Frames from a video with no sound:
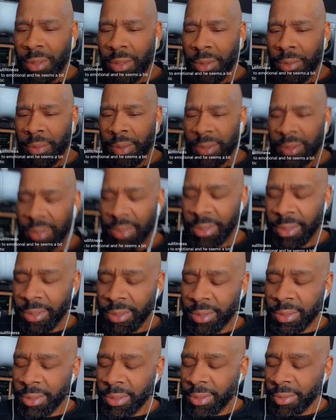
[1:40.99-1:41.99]
Or was it
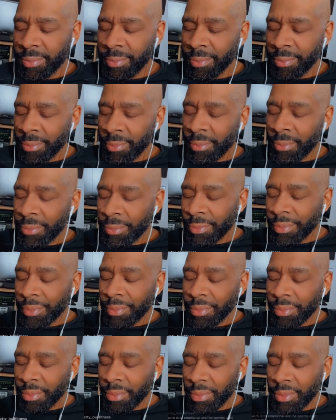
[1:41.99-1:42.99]
just
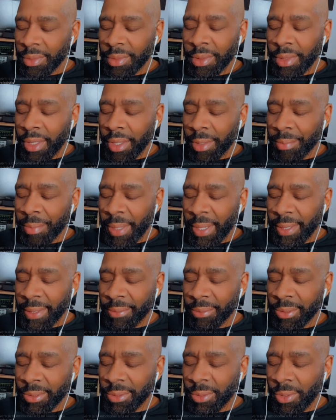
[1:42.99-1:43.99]

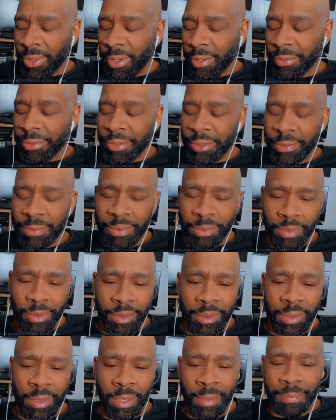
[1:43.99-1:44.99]
anybody was off?
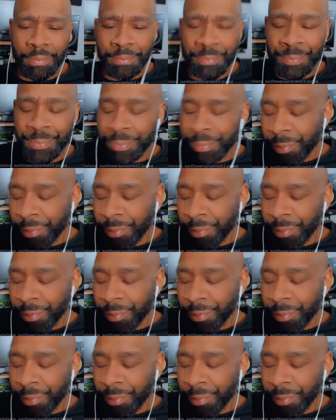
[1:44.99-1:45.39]
What's up?